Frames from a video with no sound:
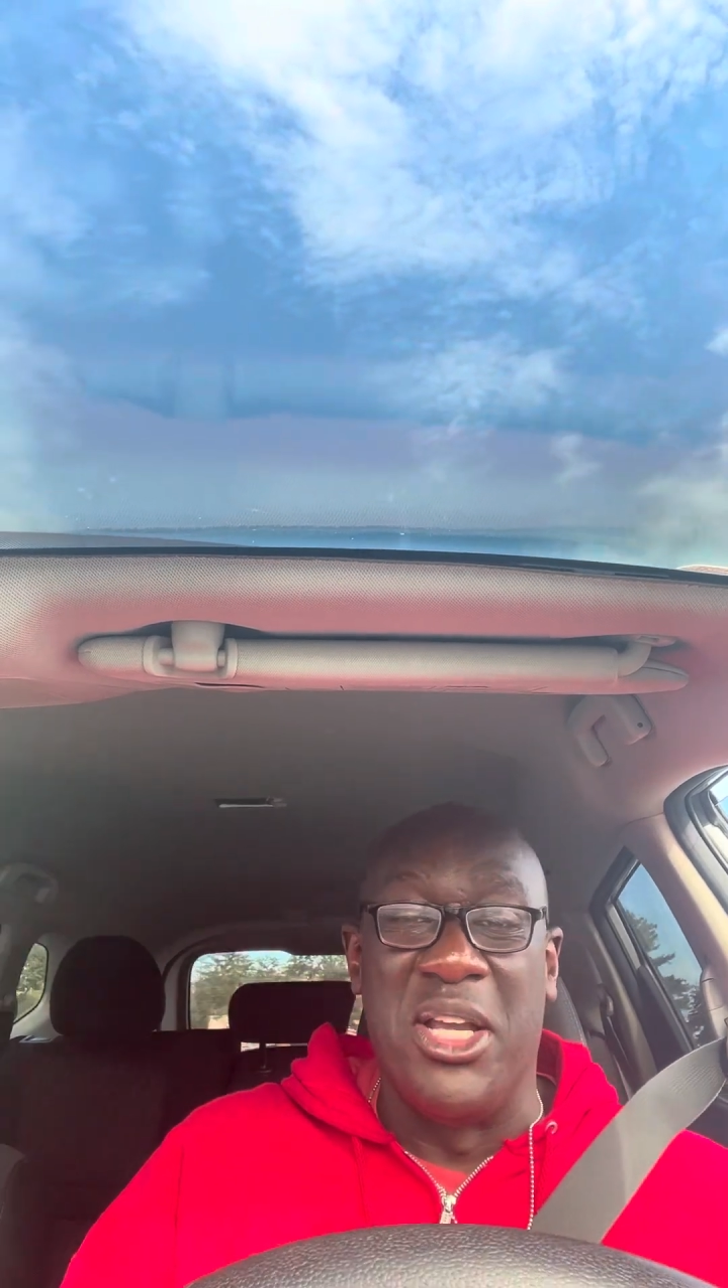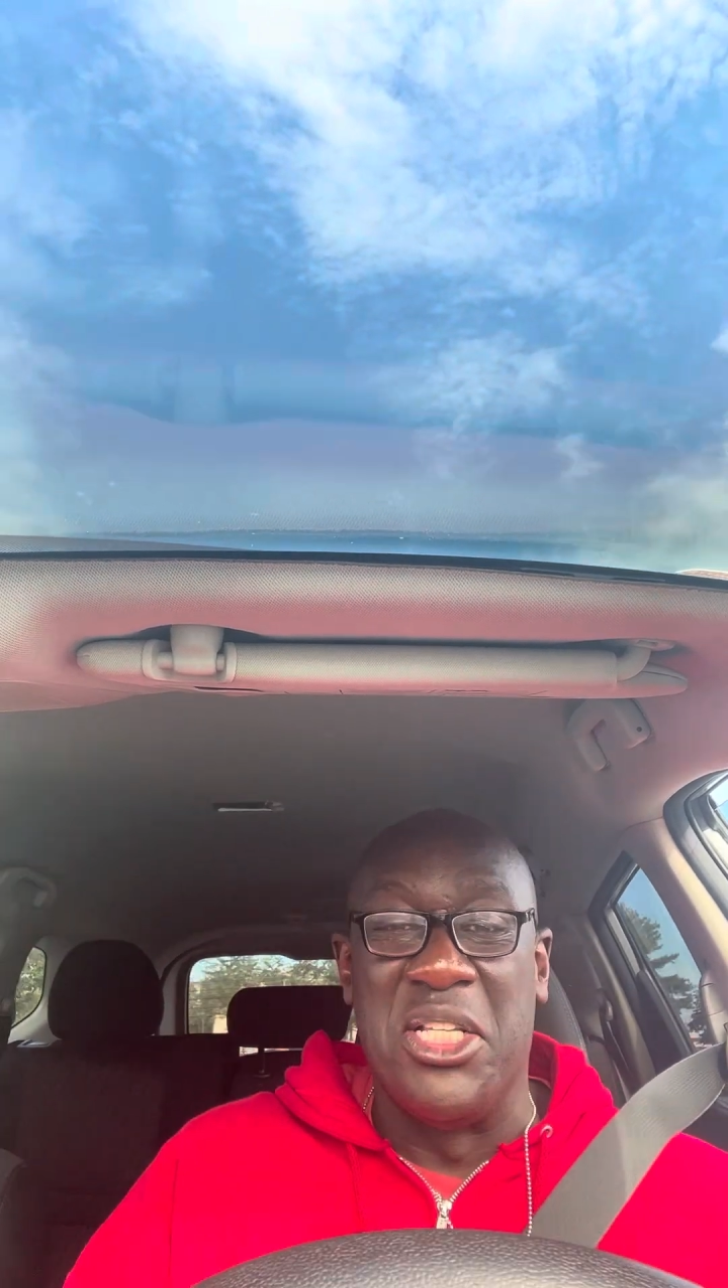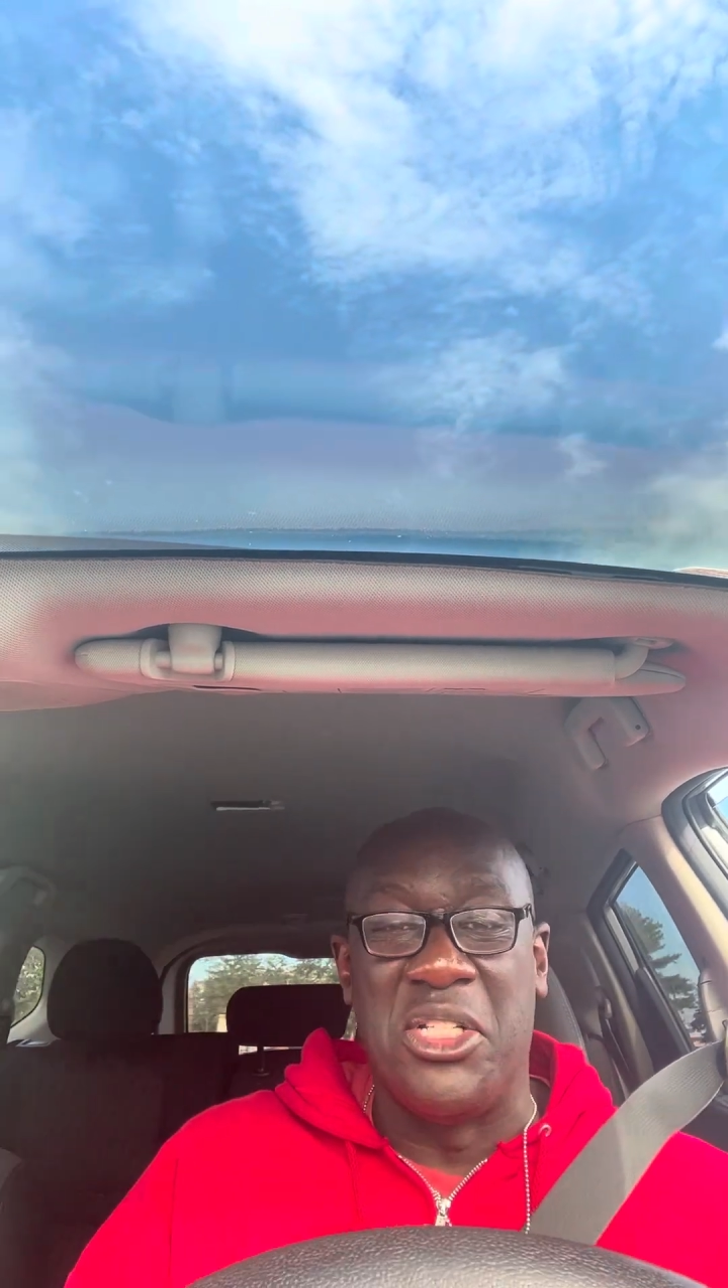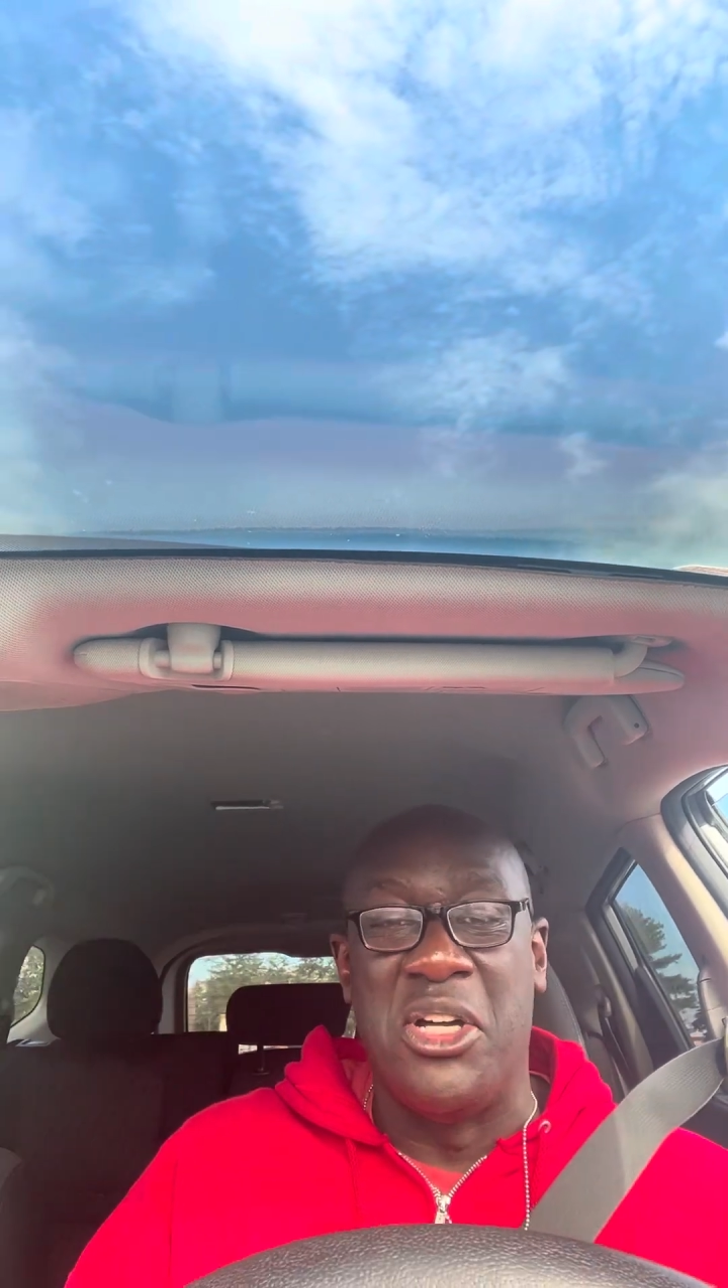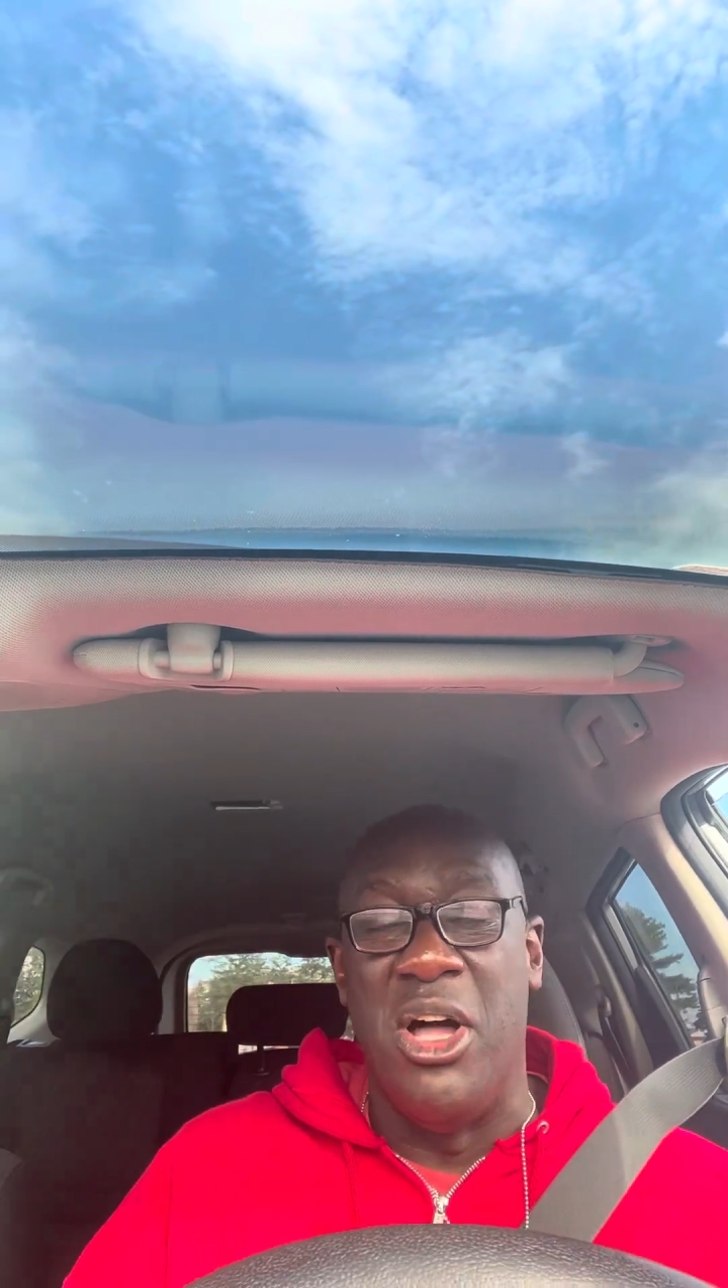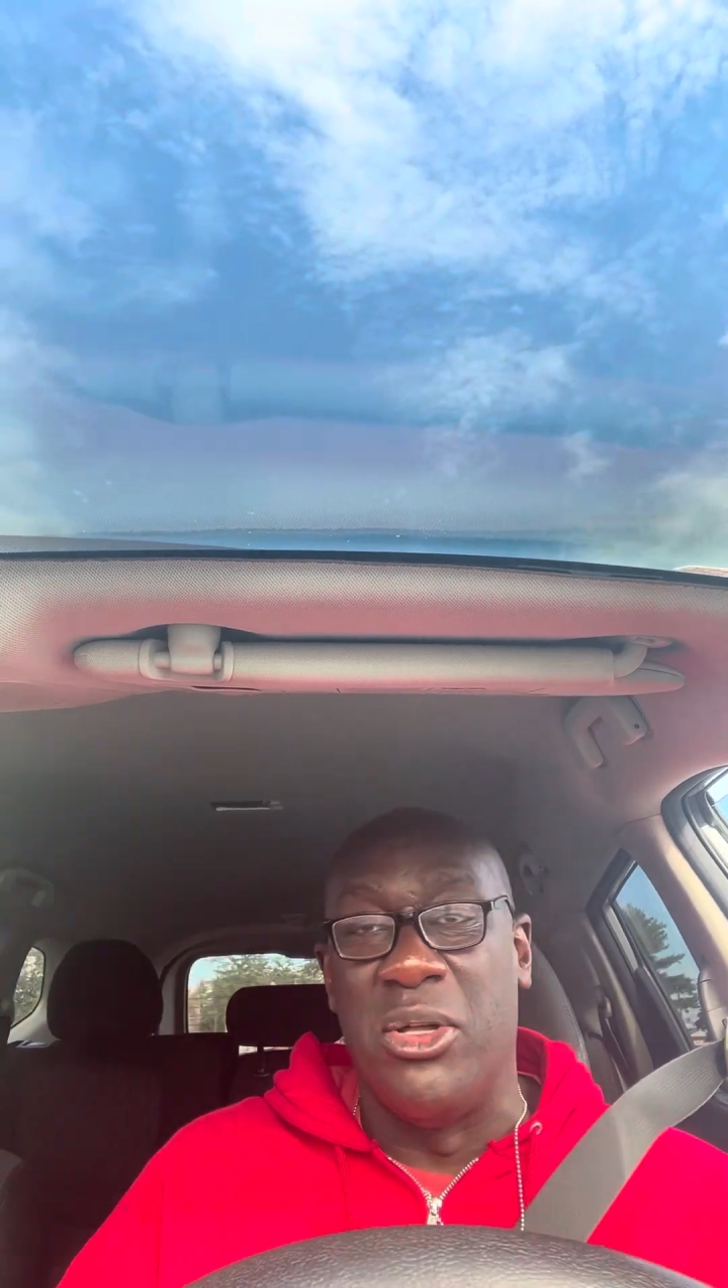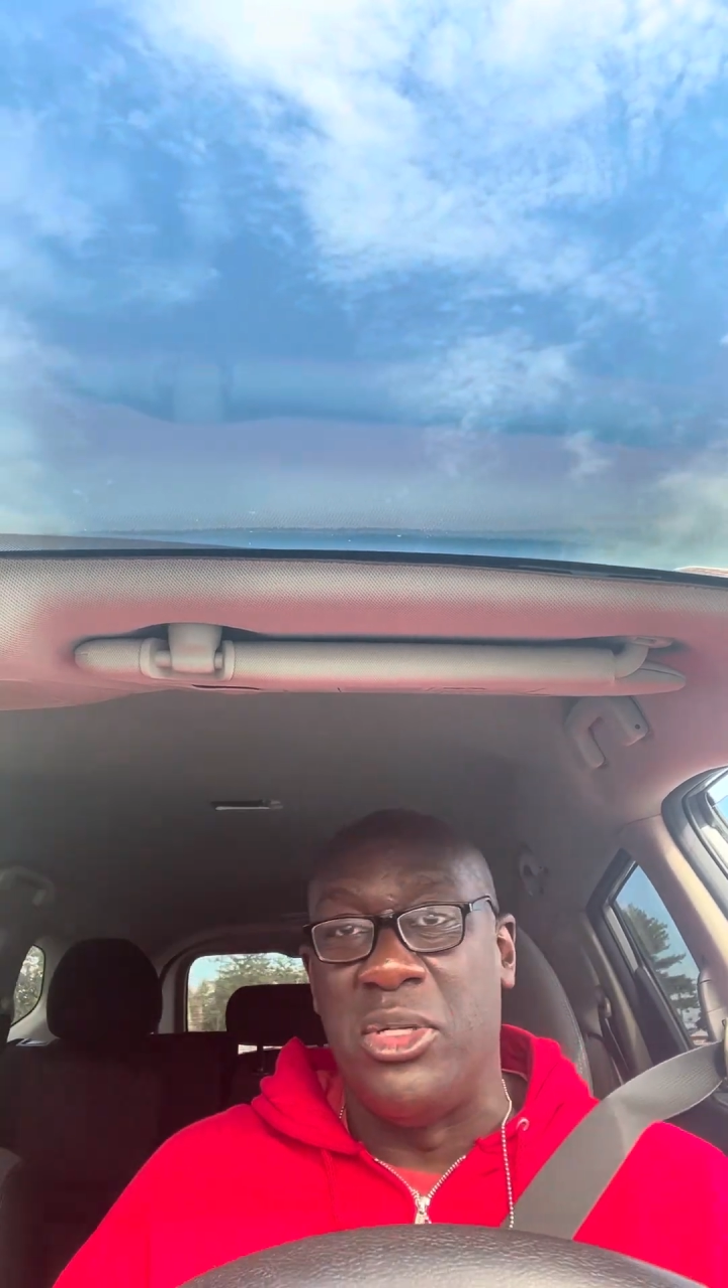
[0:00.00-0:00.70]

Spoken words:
of this cult